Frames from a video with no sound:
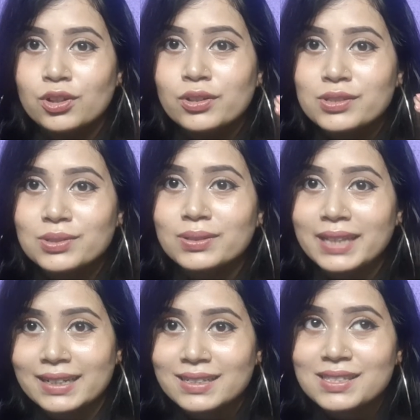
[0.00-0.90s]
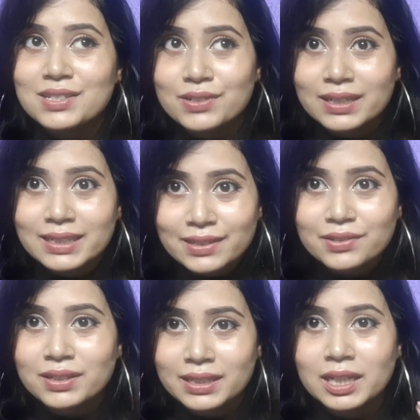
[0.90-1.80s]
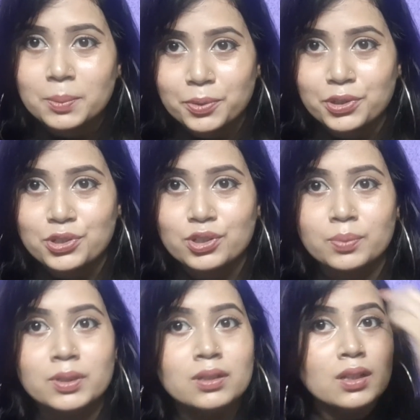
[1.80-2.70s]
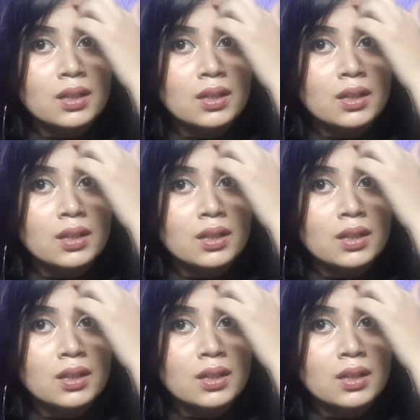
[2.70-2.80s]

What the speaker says: So that is really appreciable.